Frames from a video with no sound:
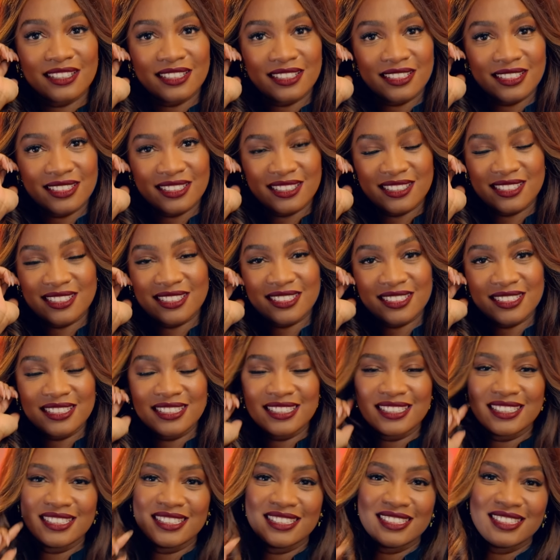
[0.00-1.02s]

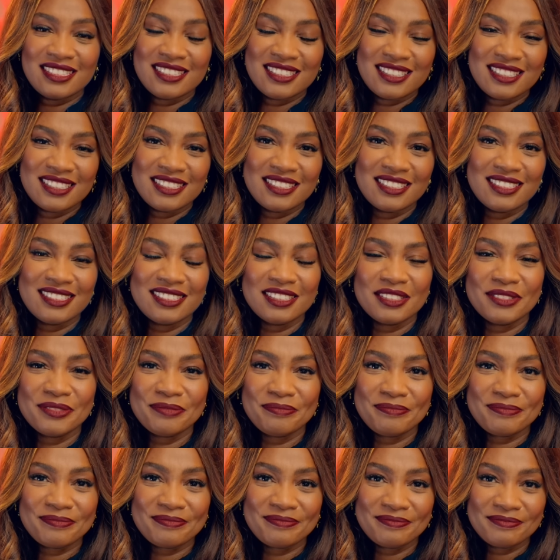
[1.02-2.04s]

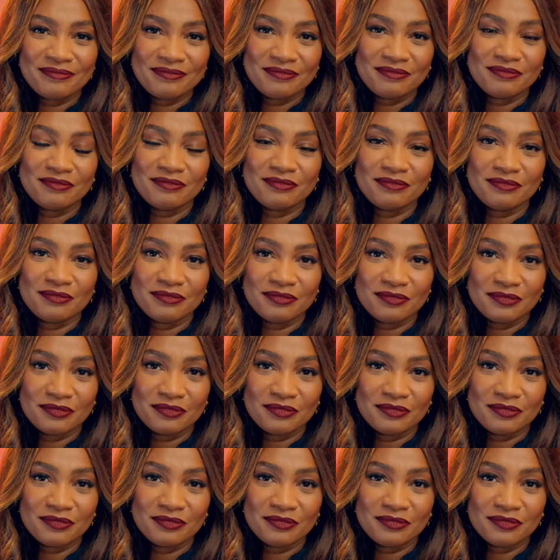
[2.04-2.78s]
This person isn't speaking.